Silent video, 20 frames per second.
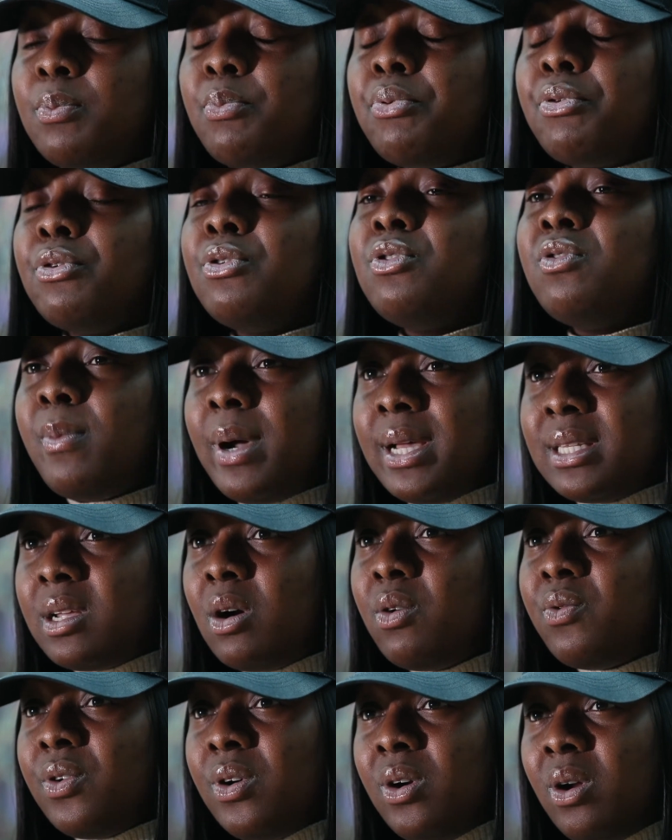prove
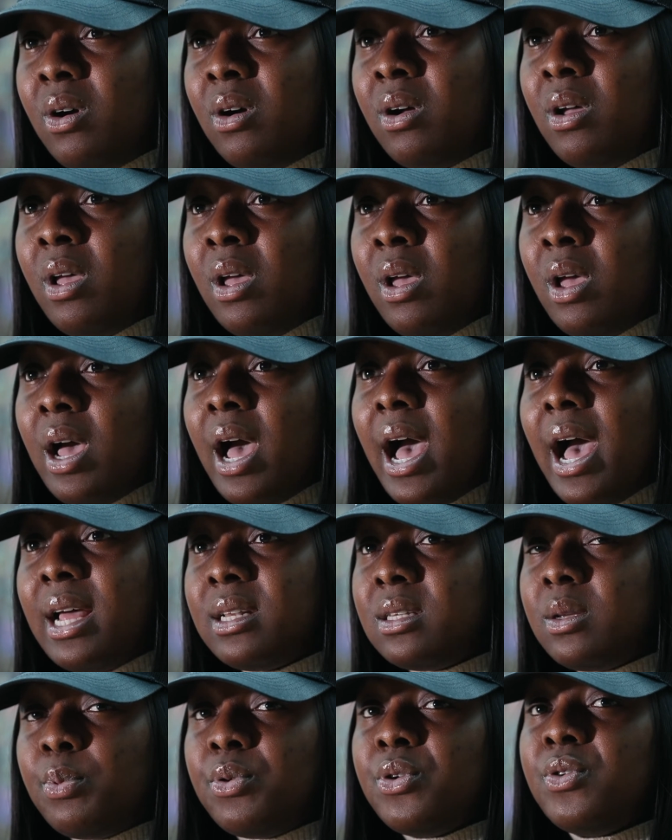myself a lot. I
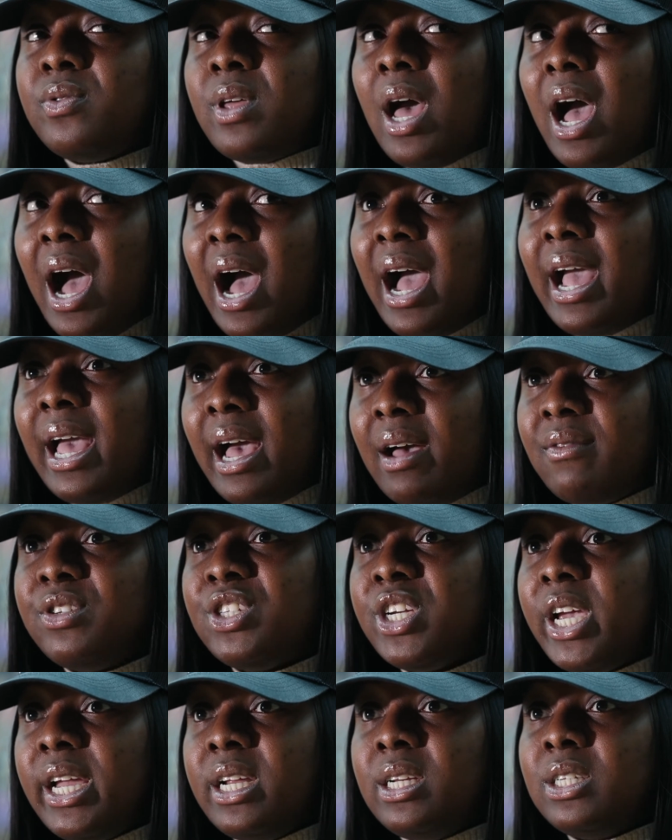had to prove that I have
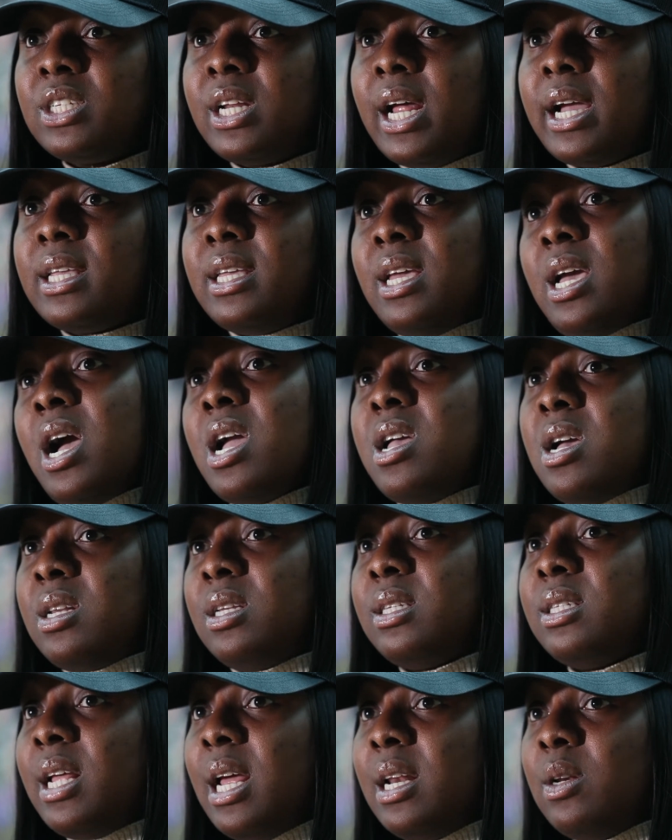changed. Like, yeah, I
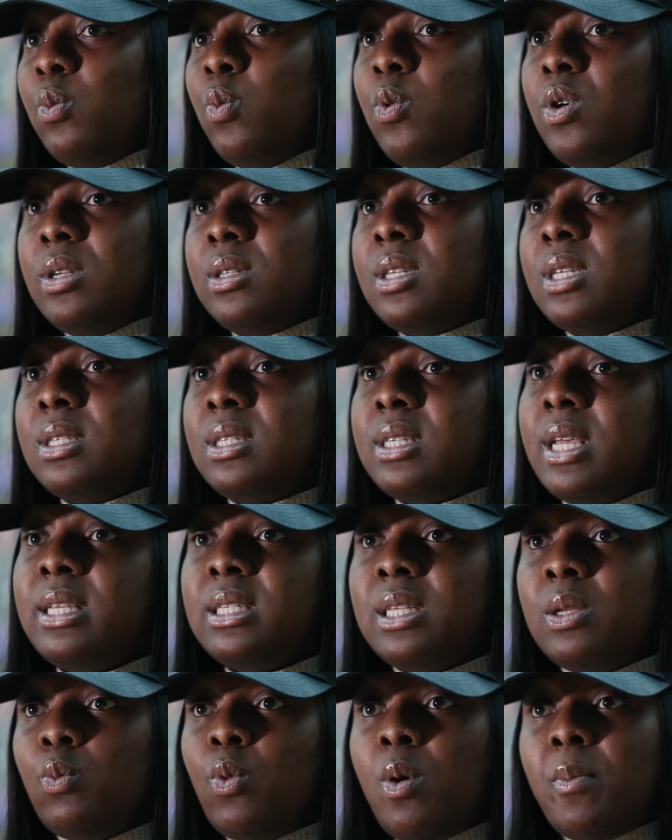understand what this
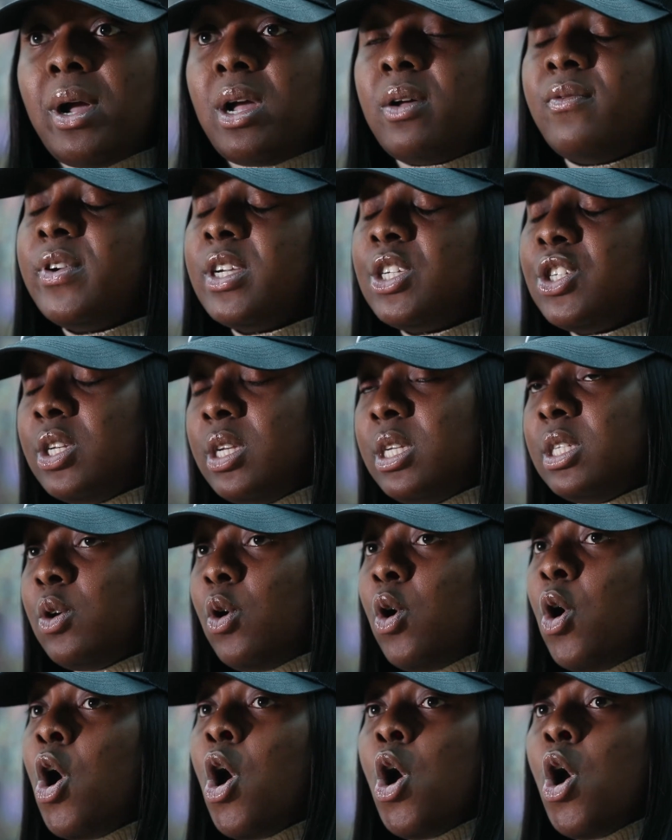says and what my conviction is or